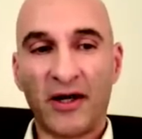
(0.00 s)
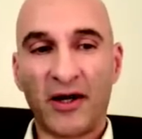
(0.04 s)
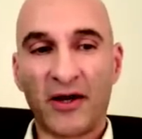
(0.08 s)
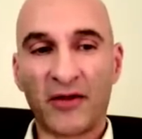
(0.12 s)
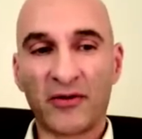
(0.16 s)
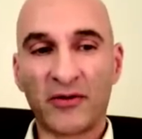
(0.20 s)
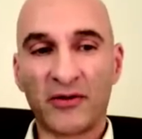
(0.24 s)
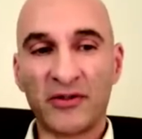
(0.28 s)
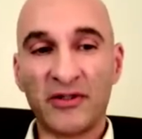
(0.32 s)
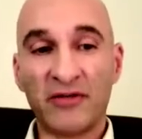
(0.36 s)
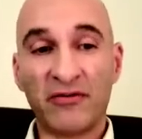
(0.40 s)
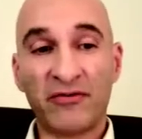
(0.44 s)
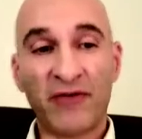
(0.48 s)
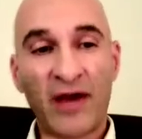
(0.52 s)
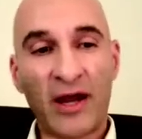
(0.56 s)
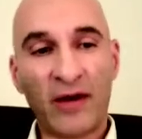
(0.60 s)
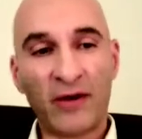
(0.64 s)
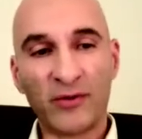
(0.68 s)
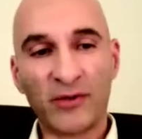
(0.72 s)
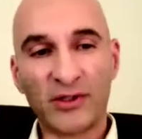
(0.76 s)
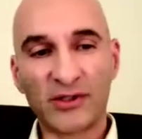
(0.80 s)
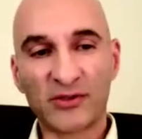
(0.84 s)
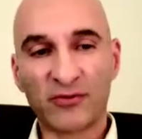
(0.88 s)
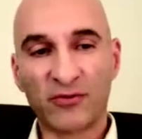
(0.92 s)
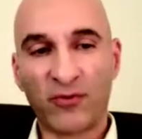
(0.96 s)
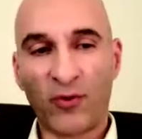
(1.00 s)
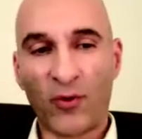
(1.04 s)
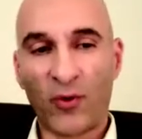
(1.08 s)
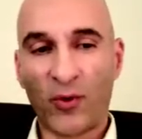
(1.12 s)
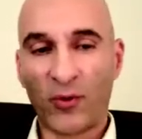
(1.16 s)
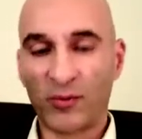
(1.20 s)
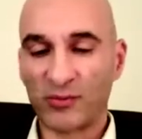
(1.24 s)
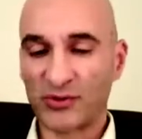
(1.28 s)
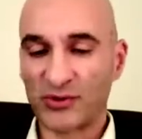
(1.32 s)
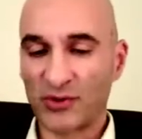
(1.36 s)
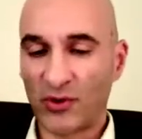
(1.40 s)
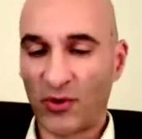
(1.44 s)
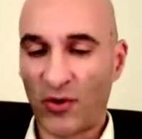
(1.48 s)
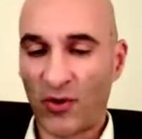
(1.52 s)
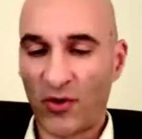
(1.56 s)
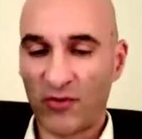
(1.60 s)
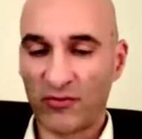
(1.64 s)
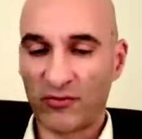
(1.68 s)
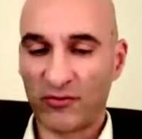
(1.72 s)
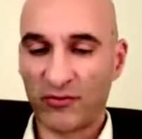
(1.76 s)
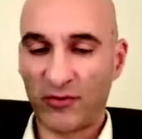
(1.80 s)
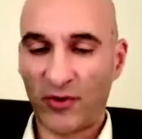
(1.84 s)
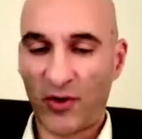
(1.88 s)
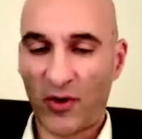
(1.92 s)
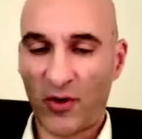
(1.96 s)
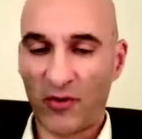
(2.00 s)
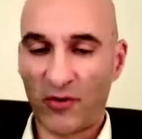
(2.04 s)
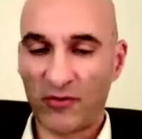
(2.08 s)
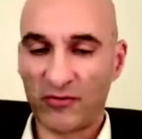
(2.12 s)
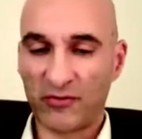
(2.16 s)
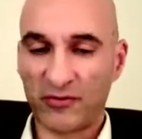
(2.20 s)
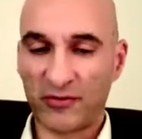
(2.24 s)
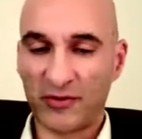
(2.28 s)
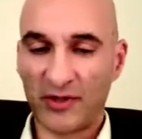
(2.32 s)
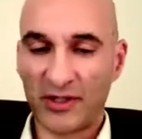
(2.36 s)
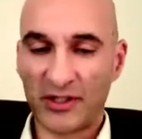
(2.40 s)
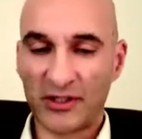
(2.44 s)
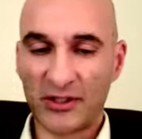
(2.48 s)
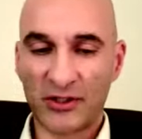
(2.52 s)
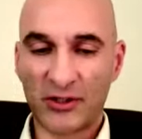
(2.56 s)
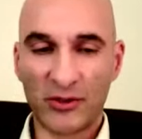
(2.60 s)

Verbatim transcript: other nefarious forms of of uh,